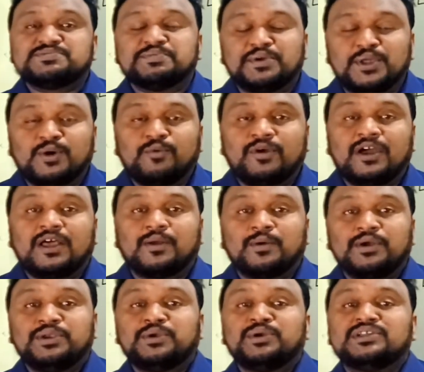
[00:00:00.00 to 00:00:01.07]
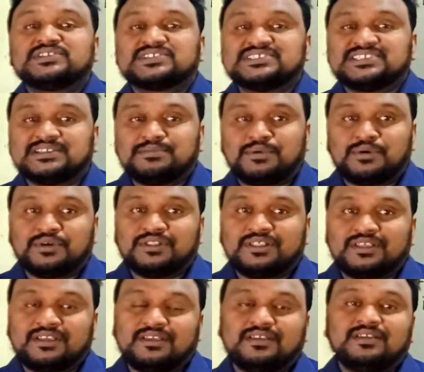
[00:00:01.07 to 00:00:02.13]
video we are going to discuss about
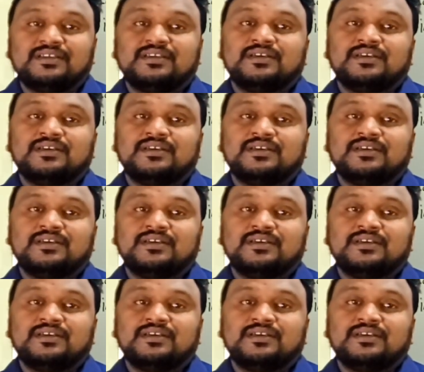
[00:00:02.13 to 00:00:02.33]
the